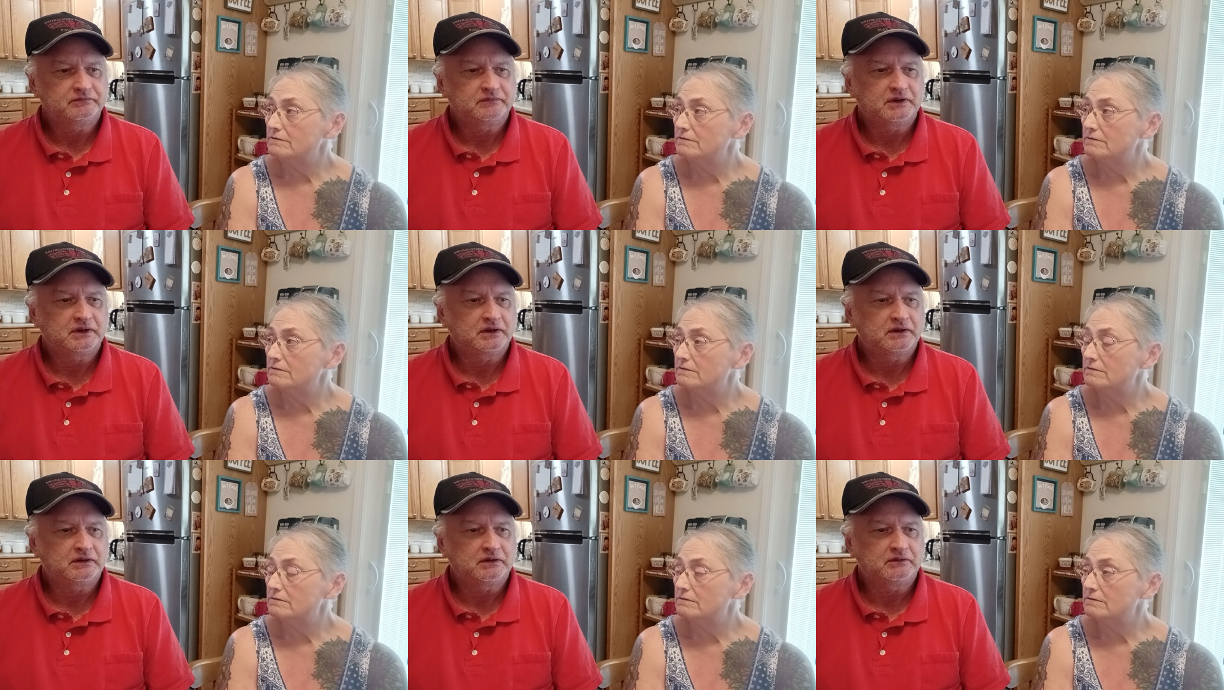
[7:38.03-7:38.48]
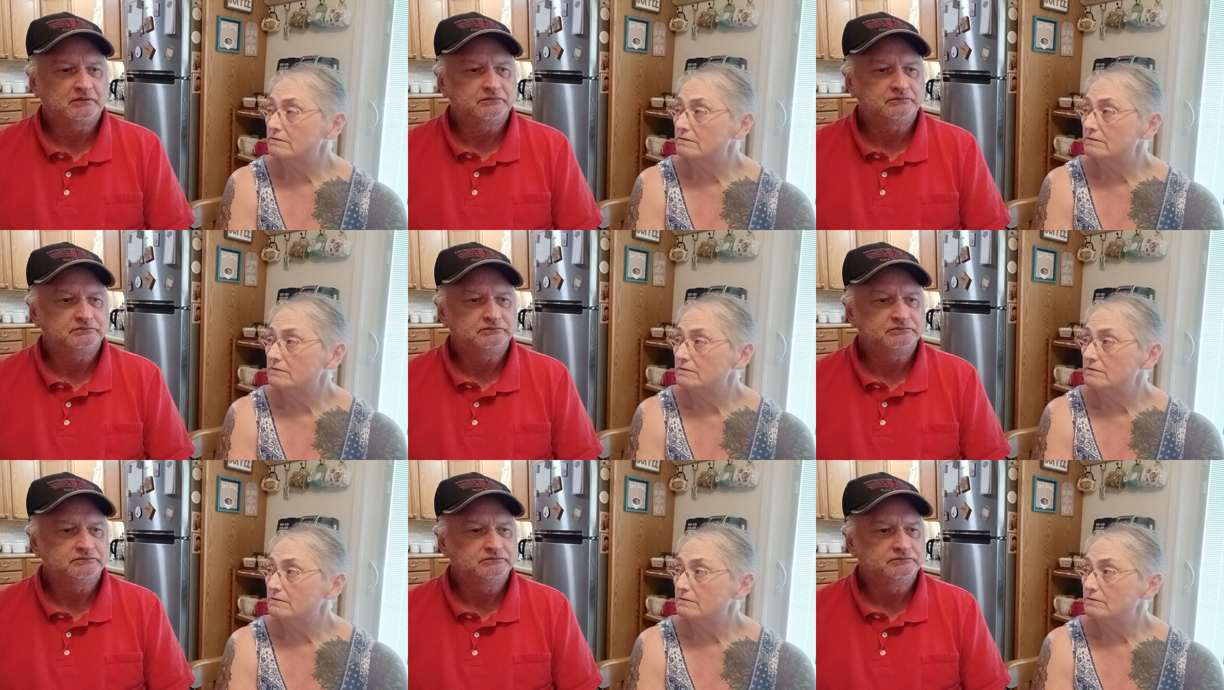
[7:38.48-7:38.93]

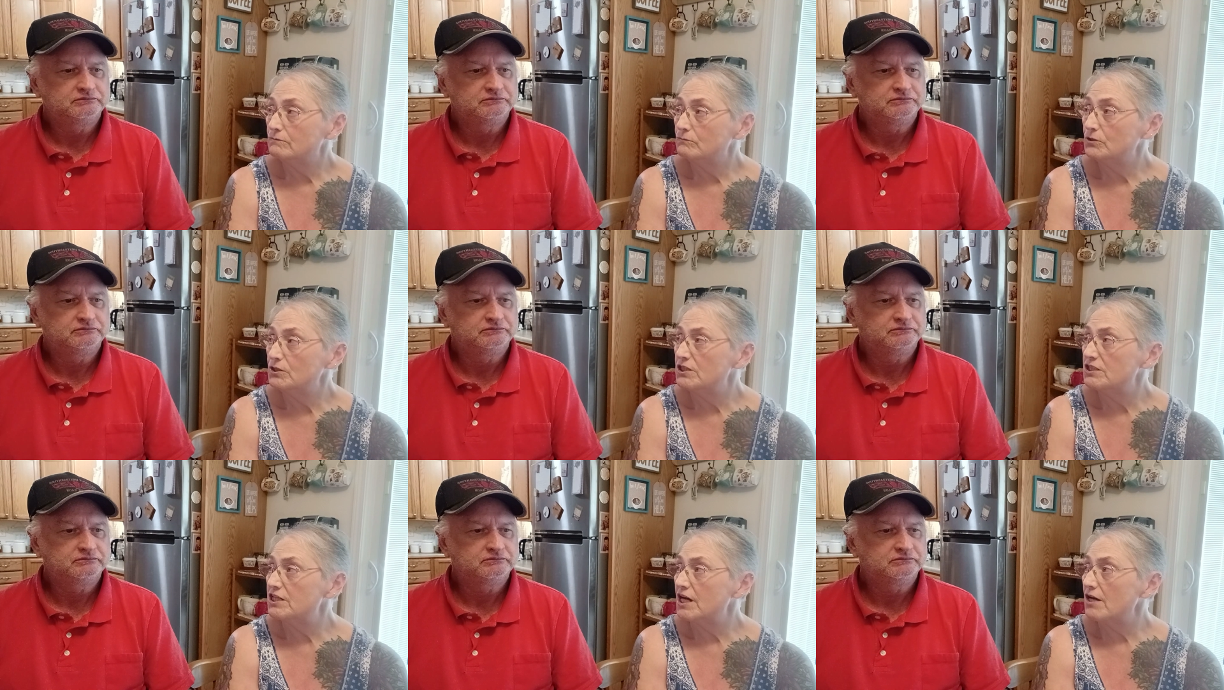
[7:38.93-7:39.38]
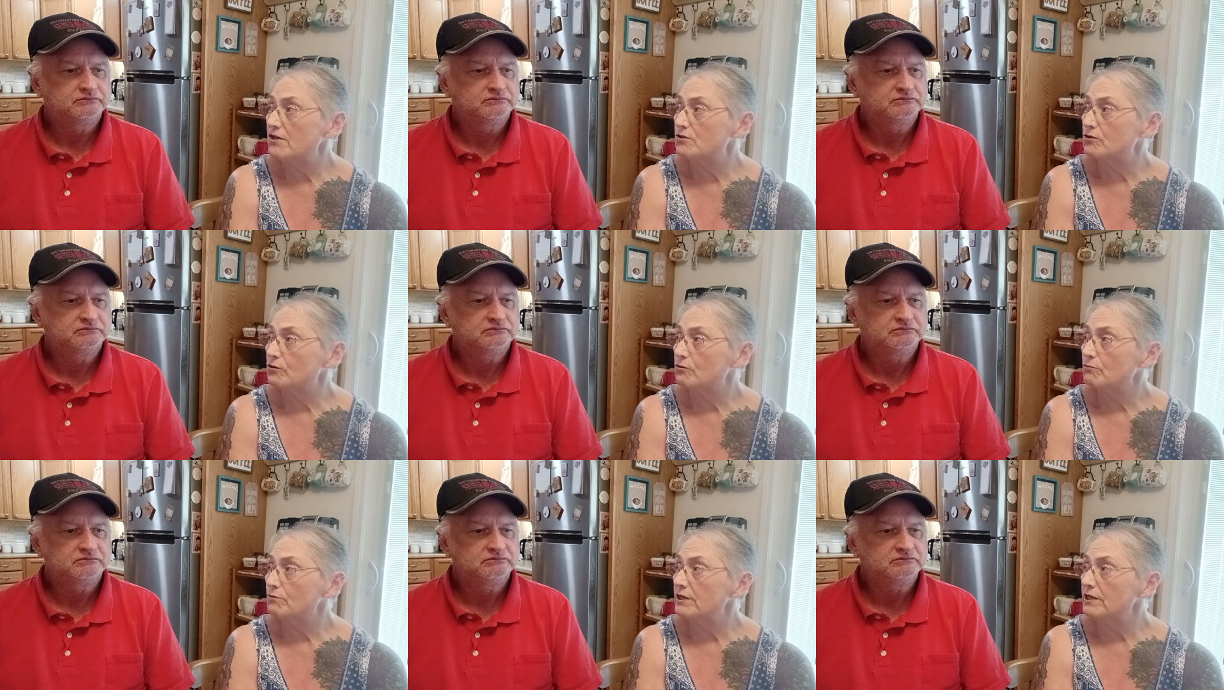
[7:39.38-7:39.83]
Speaker 1: Um, Would you change
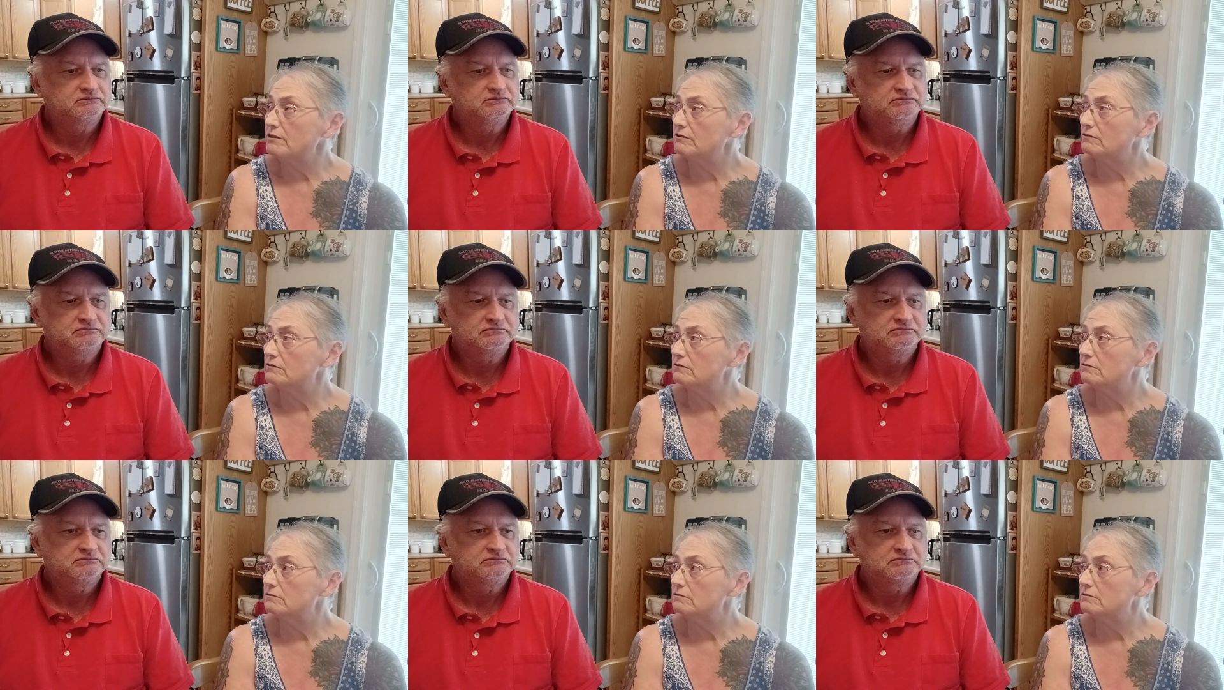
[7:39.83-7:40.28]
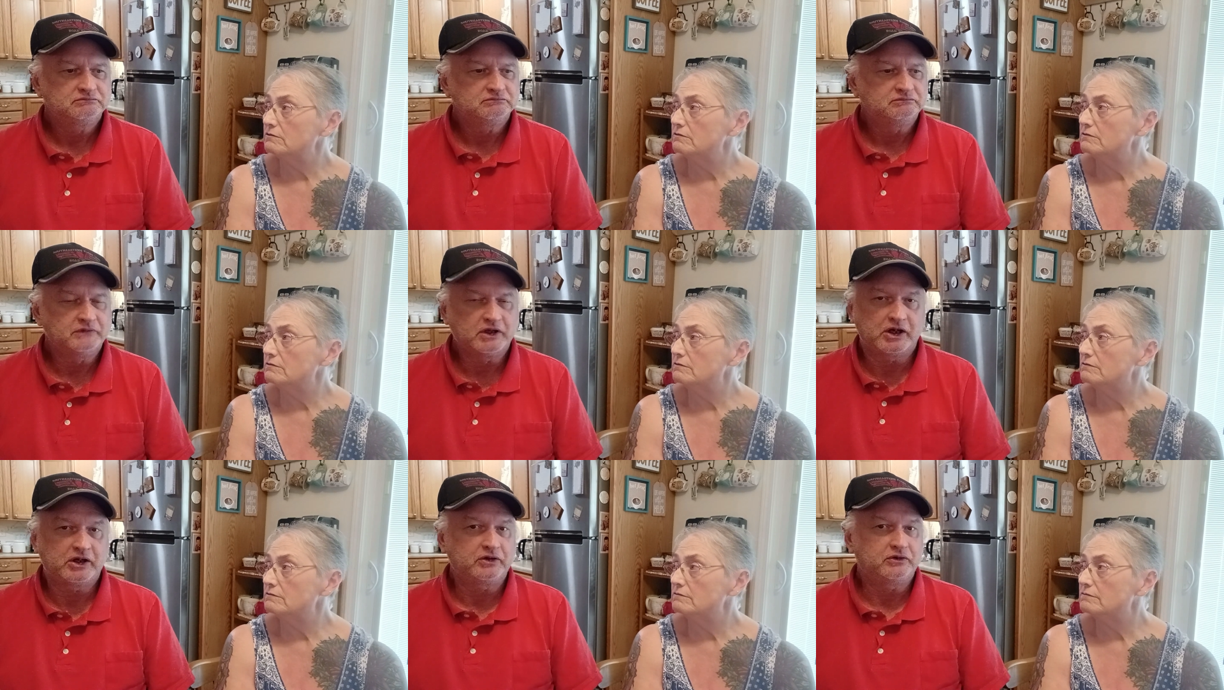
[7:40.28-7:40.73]
your career?
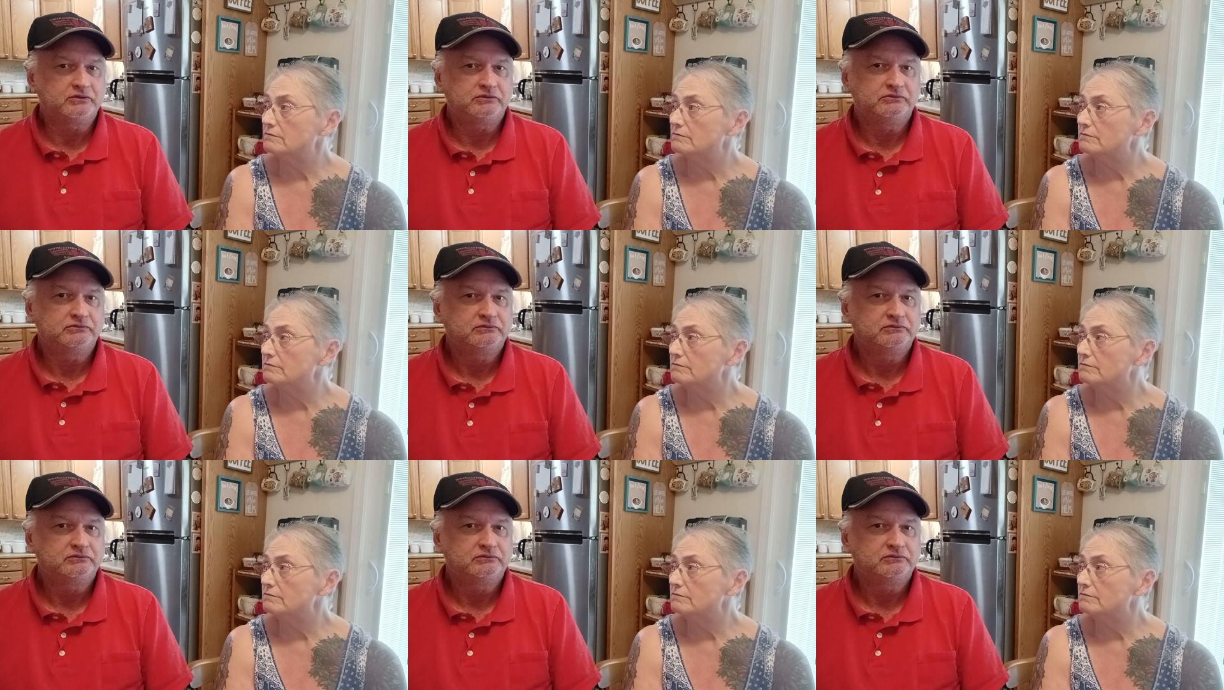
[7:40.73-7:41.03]
No.